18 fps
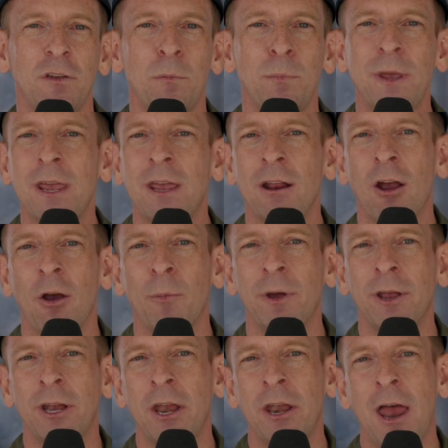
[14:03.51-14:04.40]
to be an
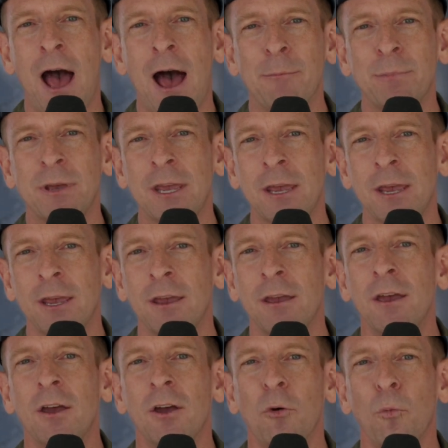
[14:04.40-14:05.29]
airman and not
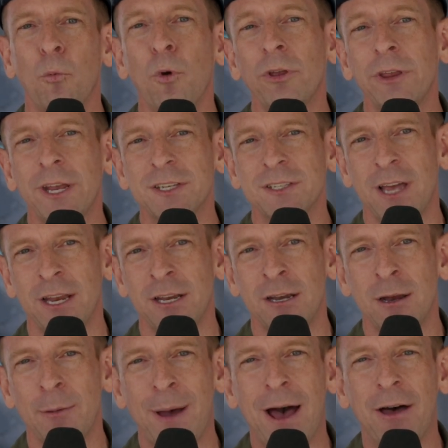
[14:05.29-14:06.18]
be really
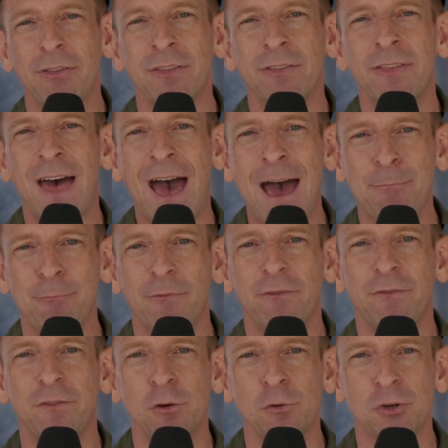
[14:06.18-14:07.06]
excited about that
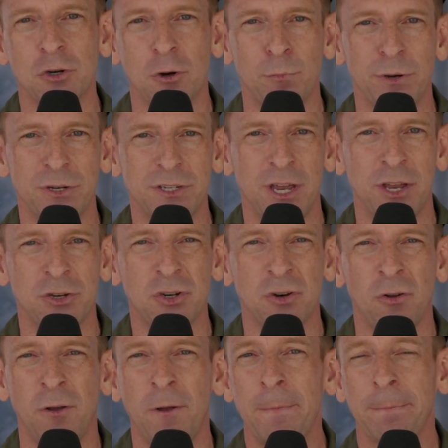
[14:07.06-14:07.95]
future
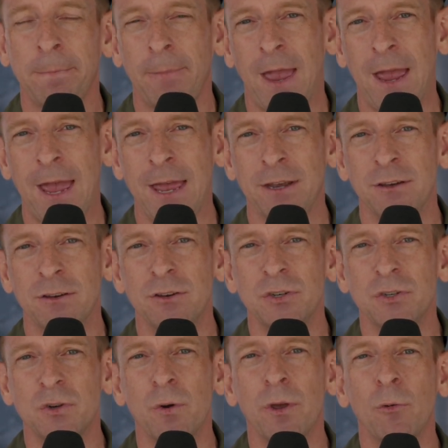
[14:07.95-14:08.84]
potential
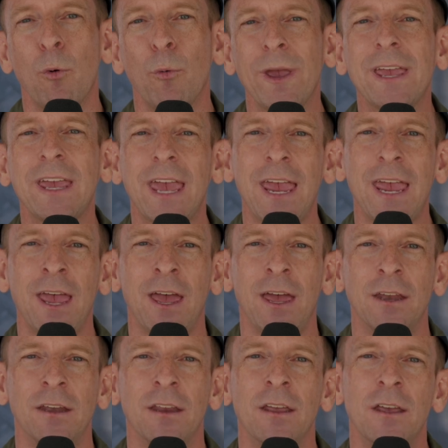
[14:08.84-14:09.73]
and doing what we
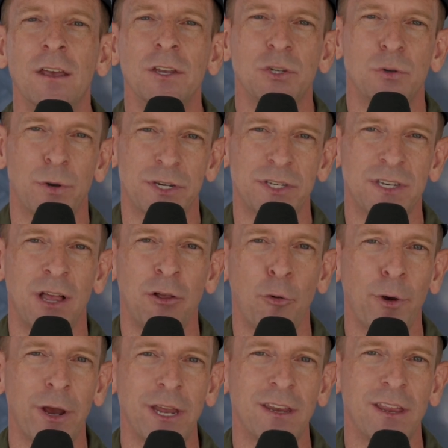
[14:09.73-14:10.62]
can to
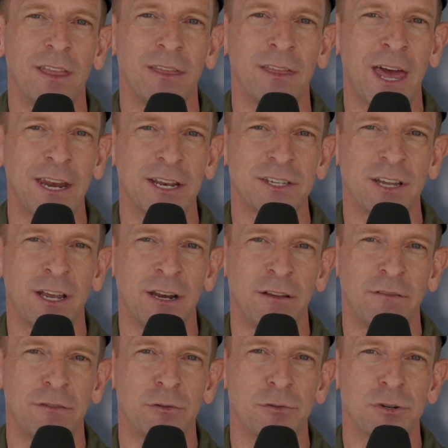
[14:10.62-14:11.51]
accelerate that
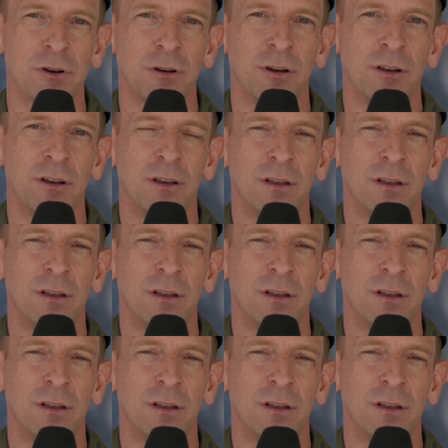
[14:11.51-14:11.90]
exciting future.